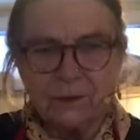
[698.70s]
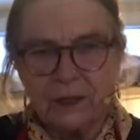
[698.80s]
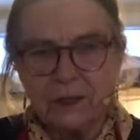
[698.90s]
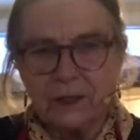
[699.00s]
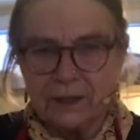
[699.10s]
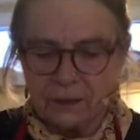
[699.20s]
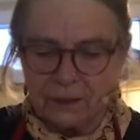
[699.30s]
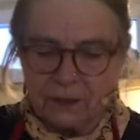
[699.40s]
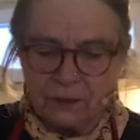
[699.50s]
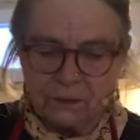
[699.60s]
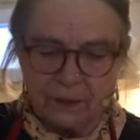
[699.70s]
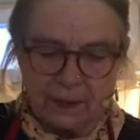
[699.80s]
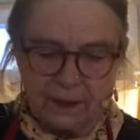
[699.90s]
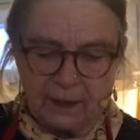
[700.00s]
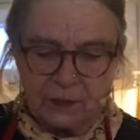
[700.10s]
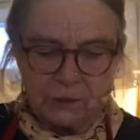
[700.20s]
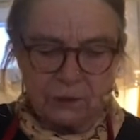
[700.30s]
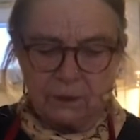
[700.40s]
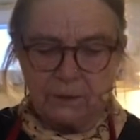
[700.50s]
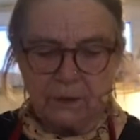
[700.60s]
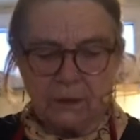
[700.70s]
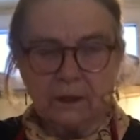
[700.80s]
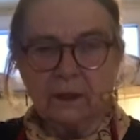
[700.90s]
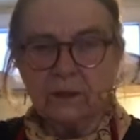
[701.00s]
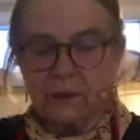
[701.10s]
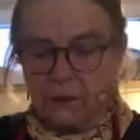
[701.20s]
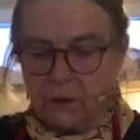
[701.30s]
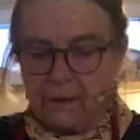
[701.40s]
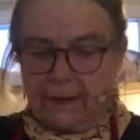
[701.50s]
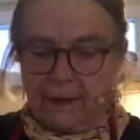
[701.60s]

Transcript: green chilies unless you make an extra trip to the Indian store.